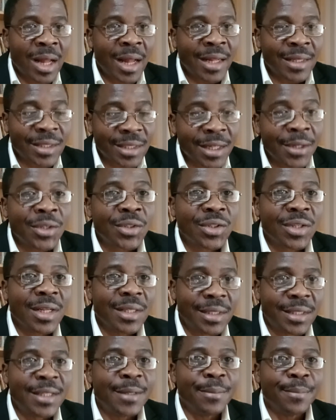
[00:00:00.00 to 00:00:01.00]
sales
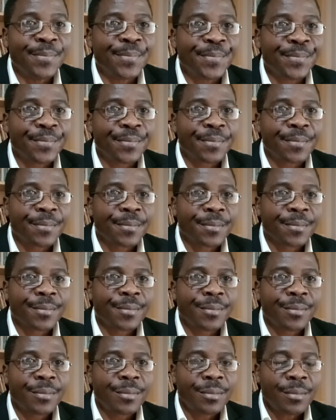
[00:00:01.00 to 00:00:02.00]
team.
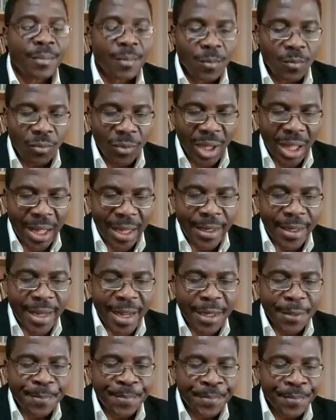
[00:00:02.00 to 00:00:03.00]
And
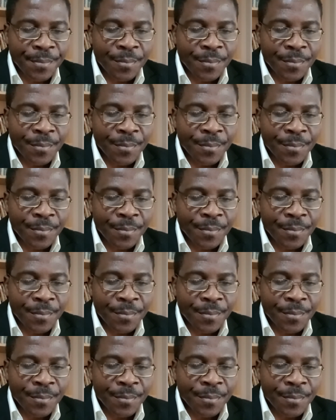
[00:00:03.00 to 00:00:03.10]
then